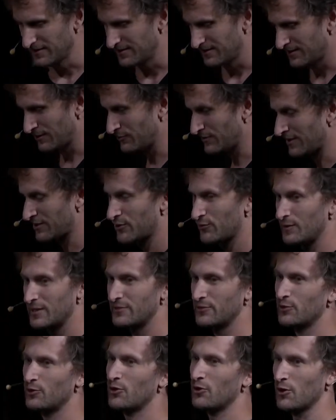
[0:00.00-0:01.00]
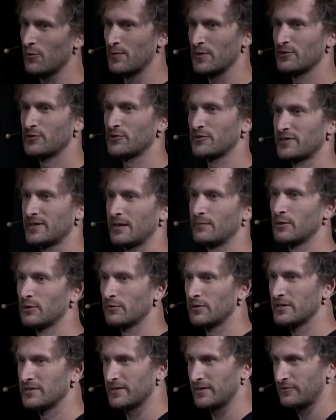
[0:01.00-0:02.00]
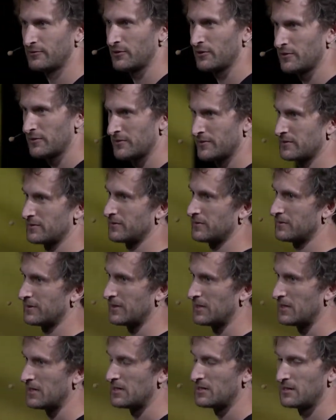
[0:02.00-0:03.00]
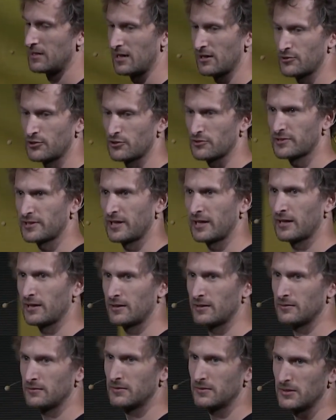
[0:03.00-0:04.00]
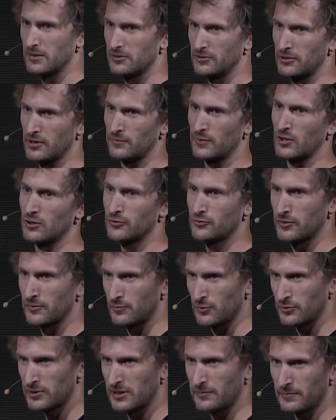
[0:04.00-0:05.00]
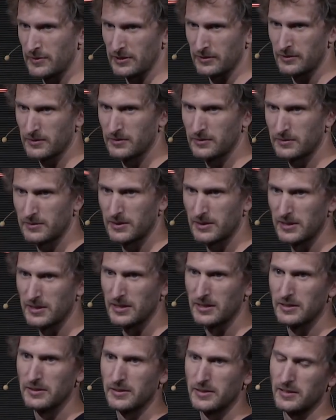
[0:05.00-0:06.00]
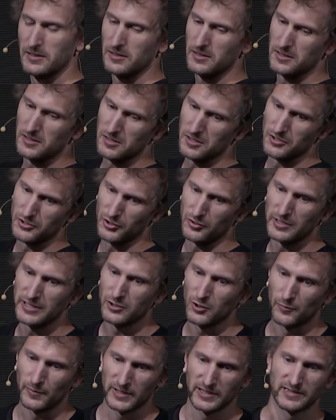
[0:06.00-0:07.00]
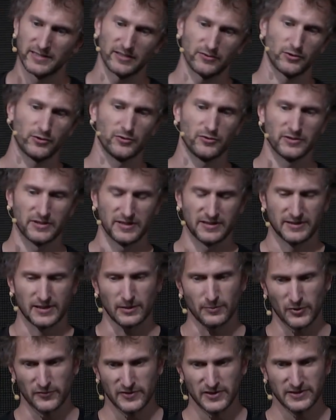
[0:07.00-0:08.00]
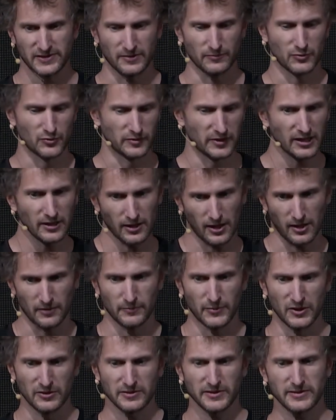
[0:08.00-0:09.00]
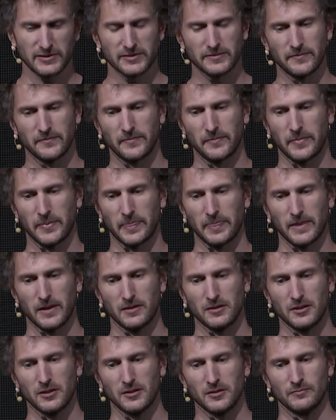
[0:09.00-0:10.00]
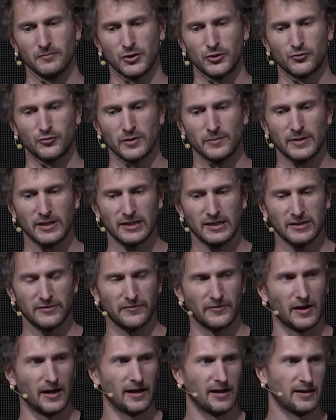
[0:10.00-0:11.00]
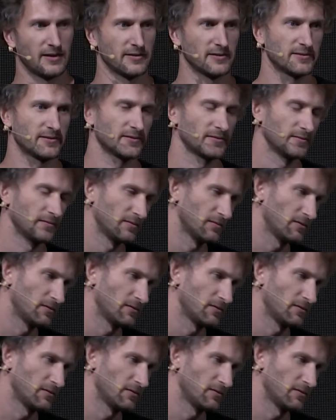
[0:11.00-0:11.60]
there is actually no open source library that does larger scale double entry bookkeeping. The only companies that use this type of system today are banks, but we believe as